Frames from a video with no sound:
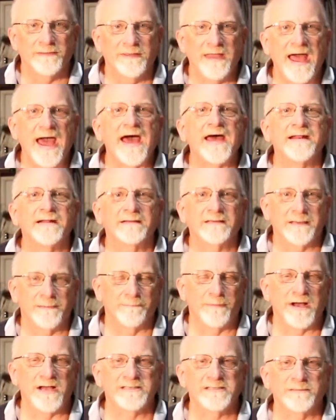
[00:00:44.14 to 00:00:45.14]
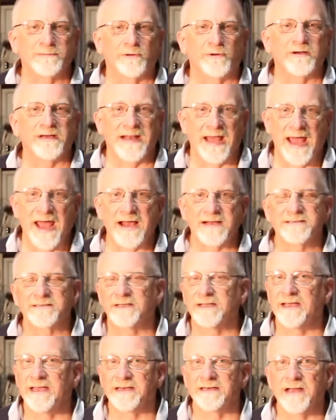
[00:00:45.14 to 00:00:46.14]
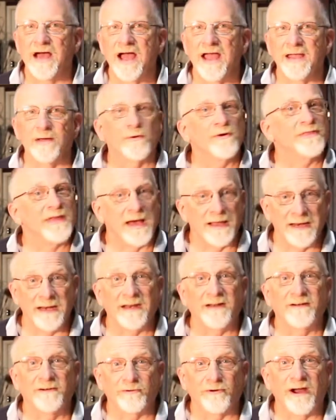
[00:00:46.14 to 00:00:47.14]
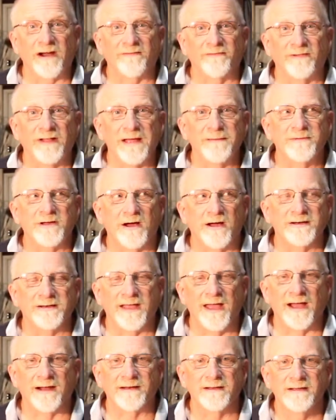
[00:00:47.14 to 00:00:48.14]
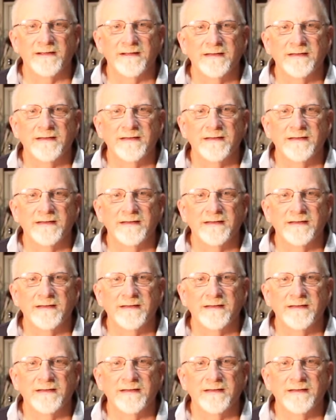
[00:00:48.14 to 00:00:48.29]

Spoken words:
that combustible can actually ignite without any direct flame contact.